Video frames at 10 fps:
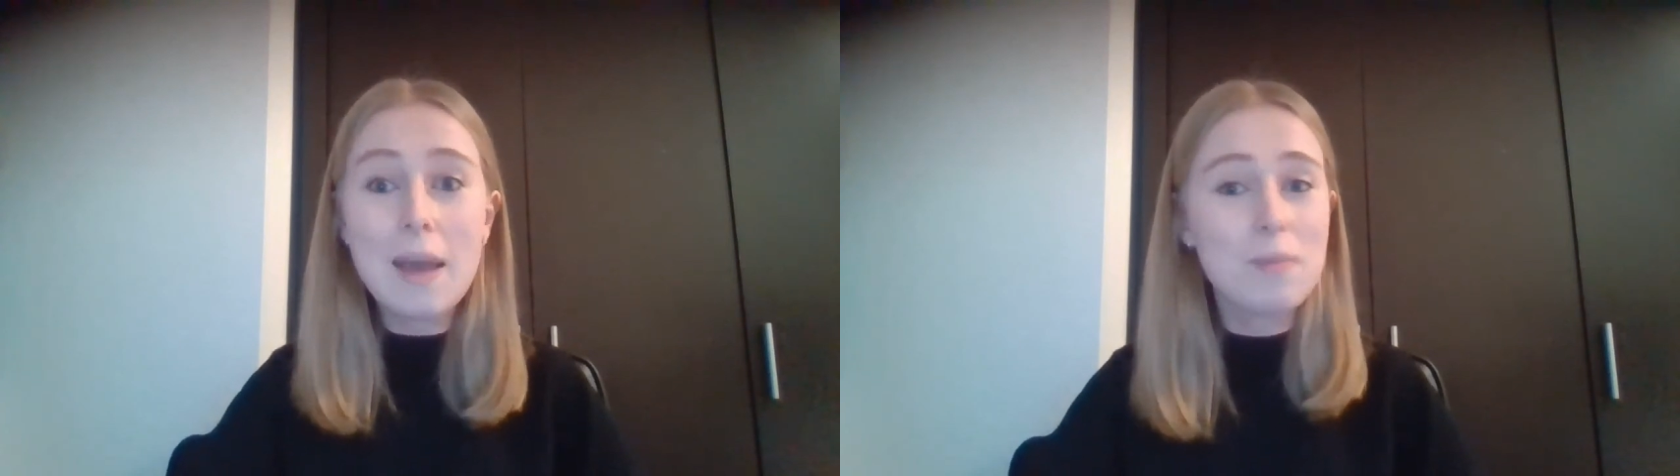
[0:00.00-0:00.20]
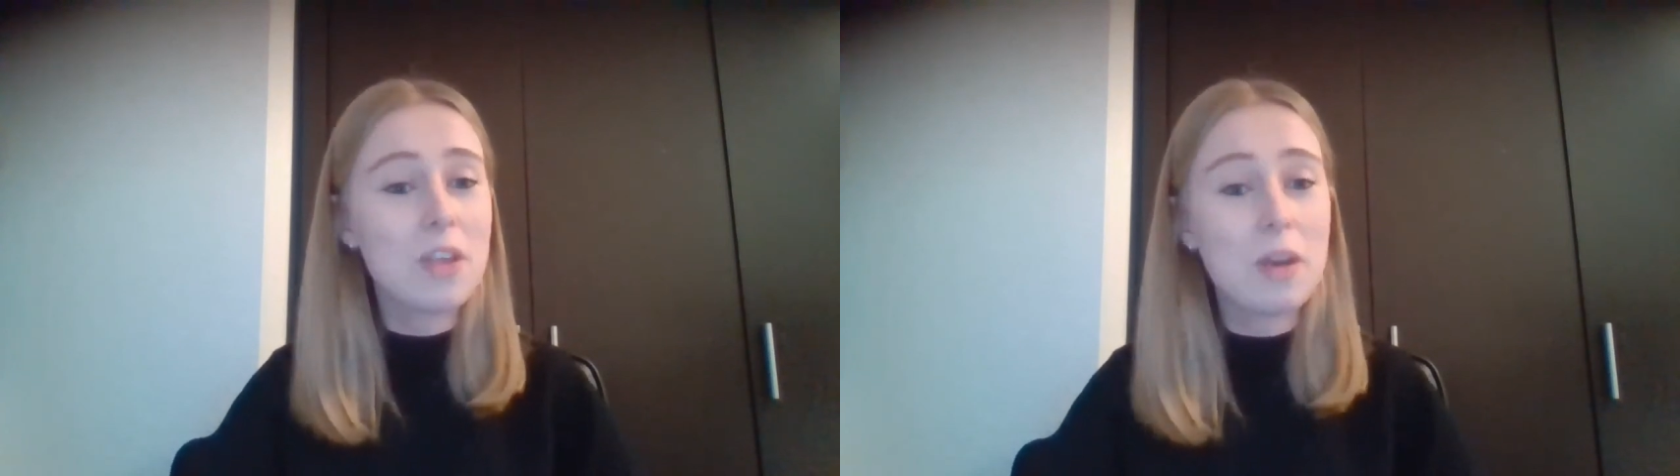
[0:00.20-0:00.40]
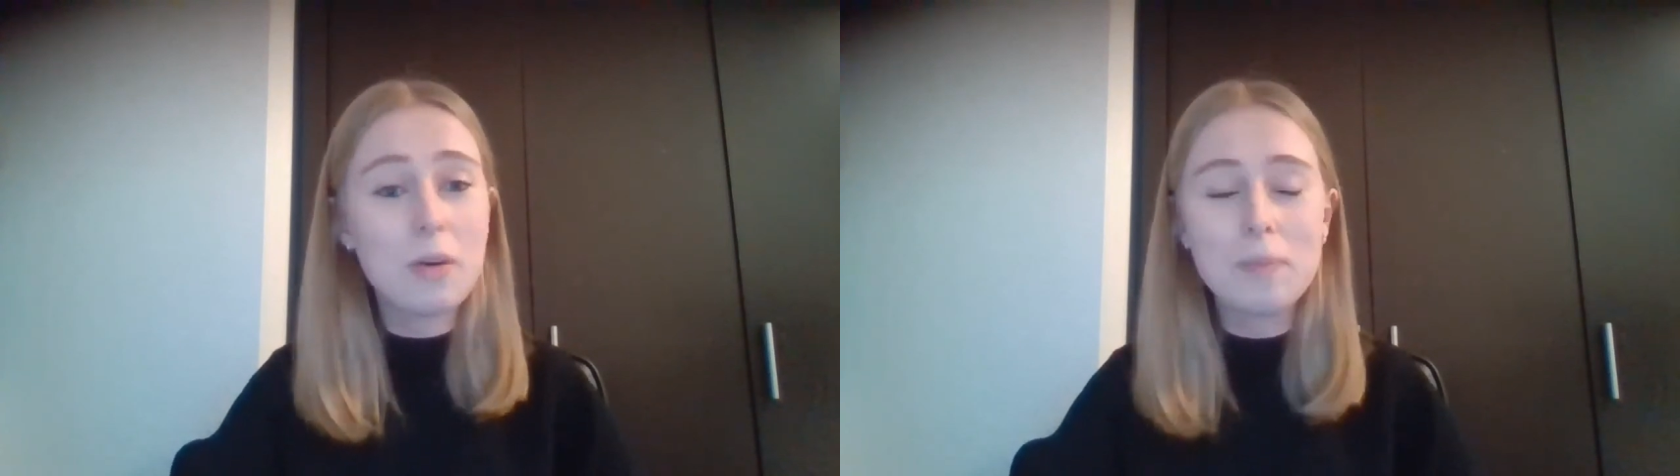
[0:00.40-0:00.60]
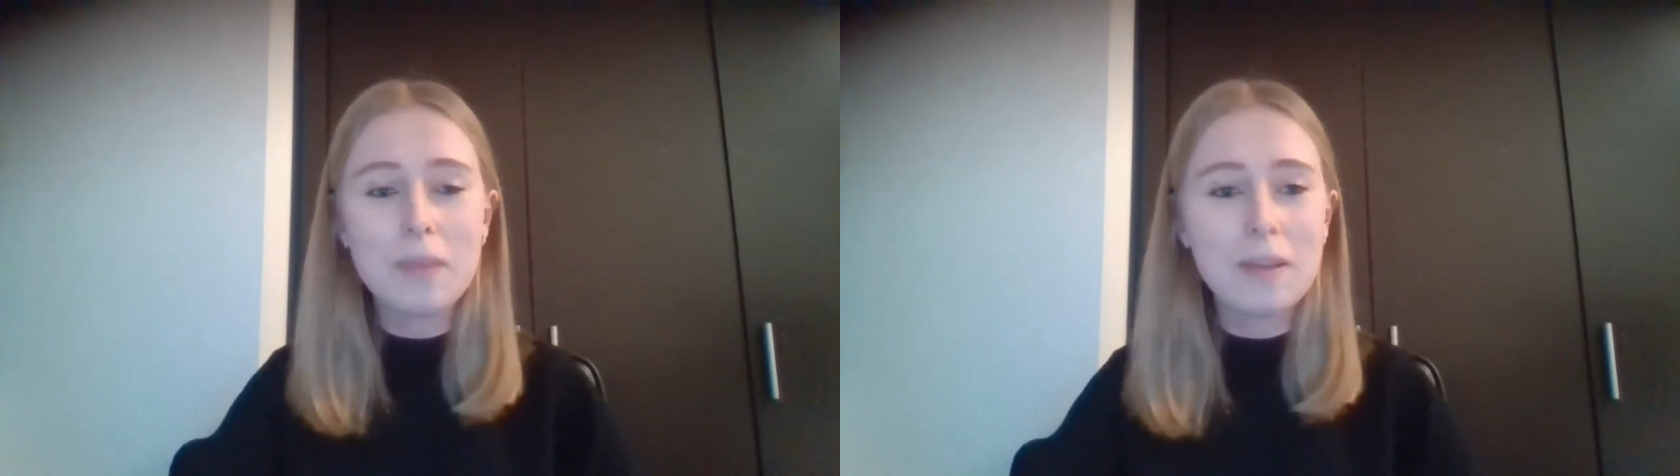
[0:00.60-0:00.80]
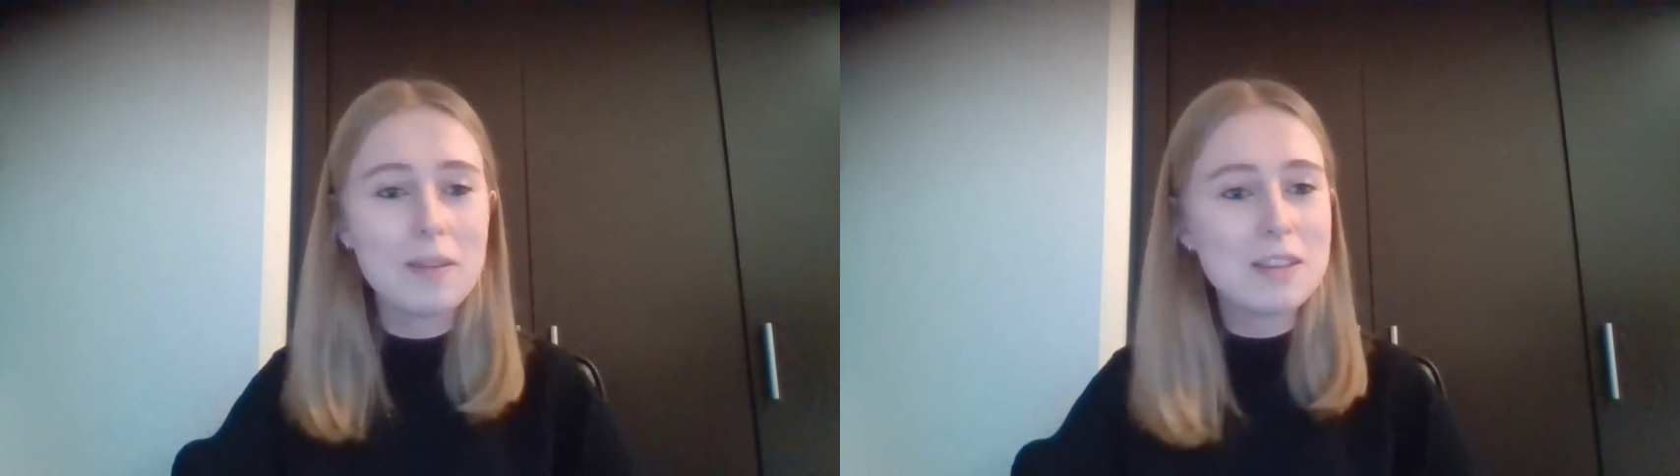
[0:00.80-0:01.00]
So
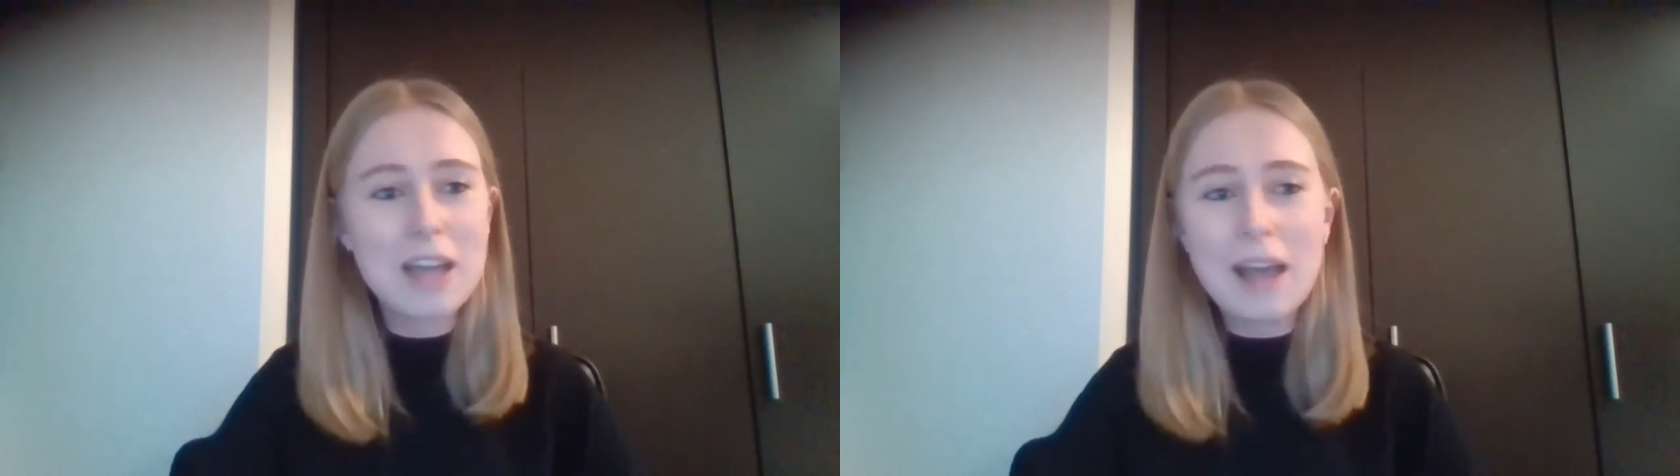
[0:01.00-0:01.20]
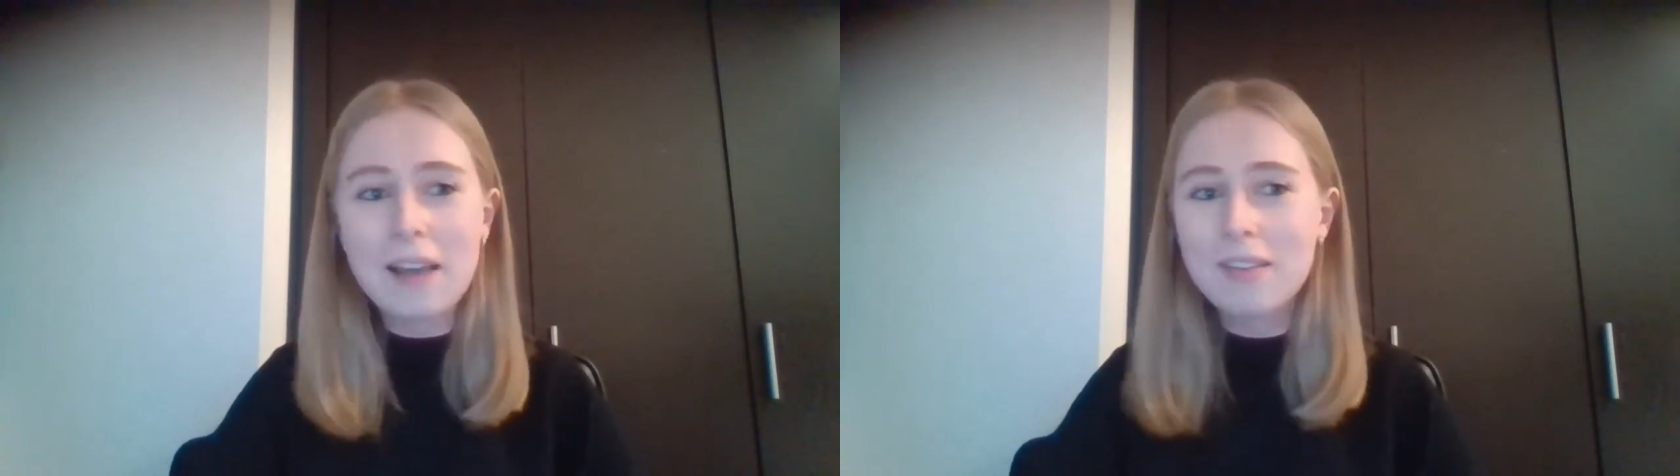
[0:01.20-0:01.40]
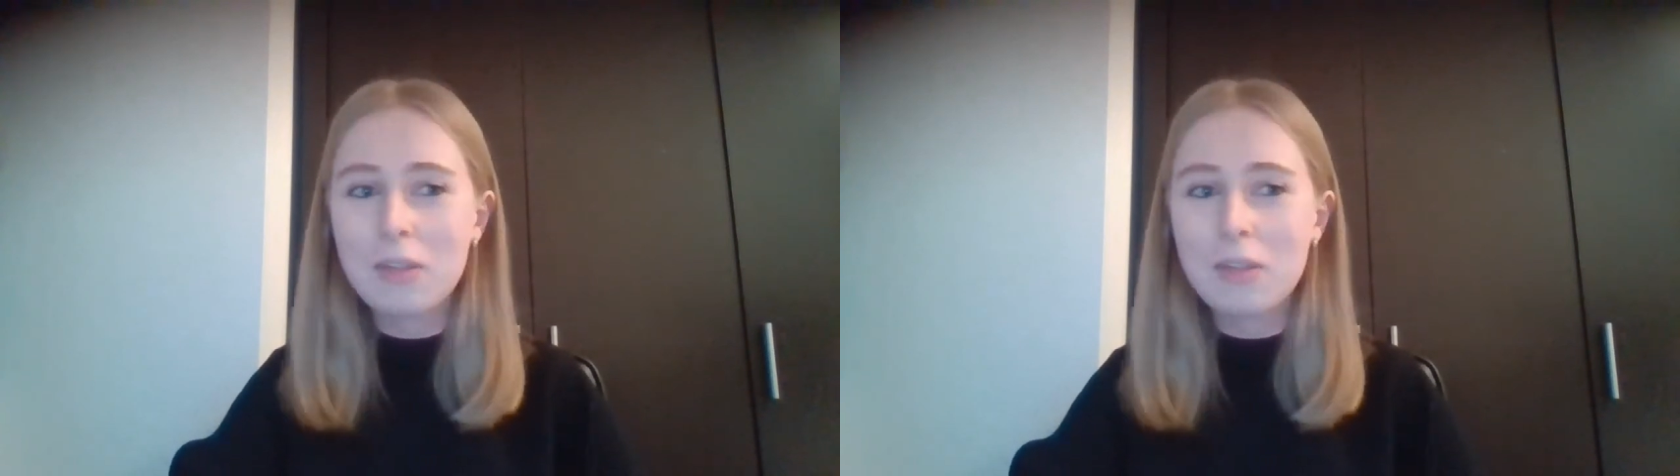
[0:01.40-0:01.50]
tax,